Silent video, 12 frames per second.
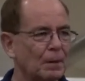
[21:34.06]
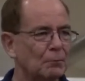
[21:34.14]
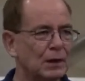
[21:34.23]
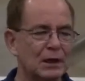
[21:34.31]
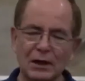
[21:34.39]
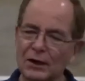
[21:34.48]

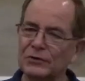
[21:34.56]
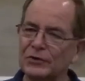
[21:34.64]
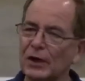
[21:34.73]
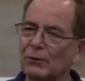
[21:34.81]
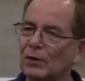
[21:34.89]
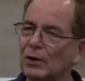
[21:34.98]
because
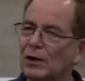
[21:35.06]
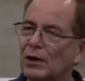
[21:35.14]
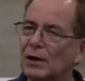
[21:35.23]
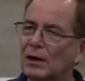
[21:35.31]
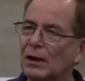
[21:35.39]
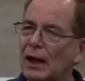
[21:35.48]
they were
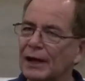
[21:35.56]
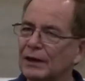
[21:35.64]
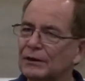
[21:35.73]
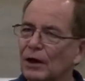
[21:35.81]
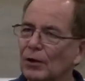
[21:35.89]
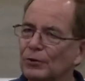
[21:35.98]
like
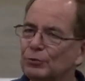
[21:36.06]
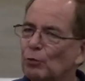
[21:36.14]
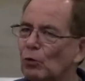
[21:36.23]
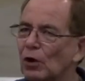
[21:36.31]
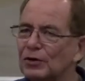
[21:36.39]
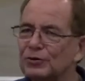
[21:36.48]
those
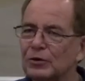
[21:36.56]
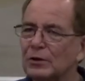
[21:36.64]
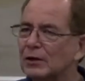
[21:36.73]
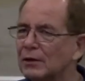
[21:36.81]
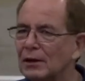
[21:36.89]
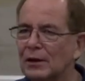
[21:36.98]

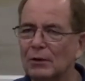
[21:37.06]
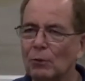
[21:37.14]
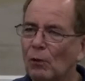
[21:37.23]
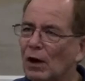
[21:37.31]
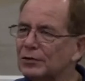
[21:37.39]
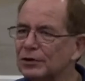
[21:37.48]

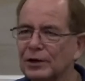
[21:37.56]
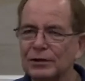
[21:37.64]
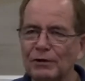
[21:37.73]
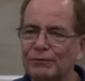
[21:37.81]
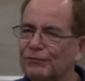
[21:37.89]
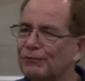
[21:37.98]
washing
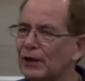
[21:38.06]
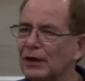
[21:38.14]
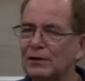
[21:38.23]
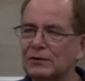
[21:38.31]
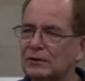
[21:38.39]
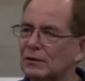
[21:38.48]
the
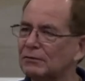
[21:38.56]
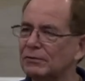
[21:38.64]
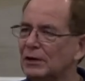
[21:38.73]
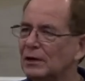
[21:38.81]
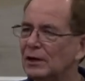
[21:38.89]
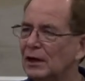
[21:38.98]
feet of
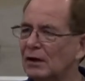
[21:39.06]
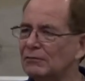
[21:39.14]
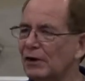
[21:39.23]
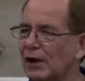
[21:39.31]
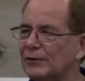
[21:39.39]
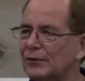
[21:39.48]

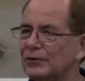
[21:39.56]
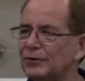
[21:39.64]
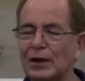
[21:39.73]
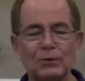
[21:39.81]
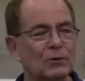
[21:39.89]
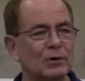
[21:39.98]
others.
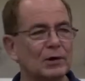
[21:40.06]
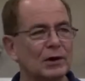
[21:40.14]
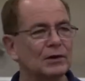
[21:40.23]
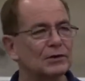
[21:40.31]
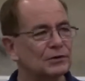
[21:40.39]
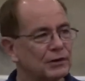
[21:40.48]
They were
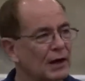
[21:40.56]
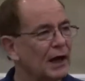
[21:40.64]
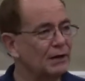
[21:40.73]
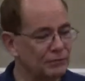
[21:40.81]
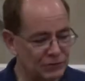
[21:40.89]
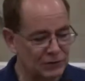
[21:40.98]

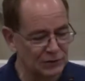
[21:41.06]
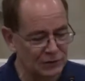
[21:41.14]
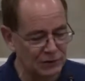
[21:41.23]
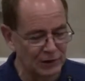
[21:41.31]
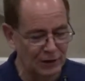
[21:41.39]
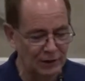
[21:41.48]
slaves to
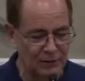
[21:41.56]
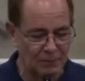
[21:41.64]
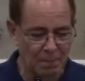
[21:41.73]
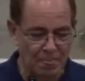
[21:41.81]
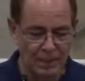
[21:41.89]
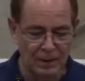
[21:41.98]
sin.
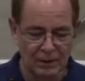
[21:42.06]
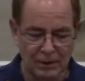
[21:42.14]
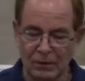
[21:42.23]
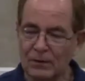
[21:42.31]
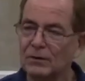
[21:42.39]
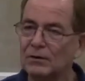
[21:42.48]

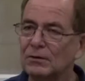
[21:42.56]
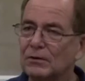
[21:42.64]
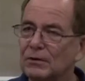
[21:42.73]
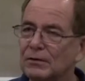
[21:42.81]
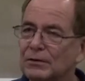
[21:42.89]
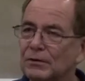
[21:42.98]

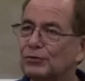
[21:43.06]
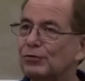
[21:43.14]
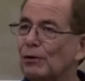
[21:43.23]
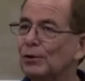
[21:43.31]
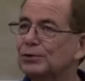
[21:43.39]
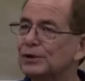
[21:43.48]
The
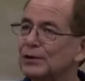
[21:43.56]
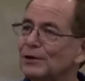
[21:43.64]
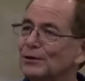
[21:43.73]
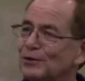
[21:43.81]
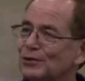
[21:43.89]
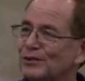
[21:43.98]
truth
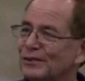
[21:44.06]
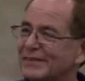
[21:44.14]
is,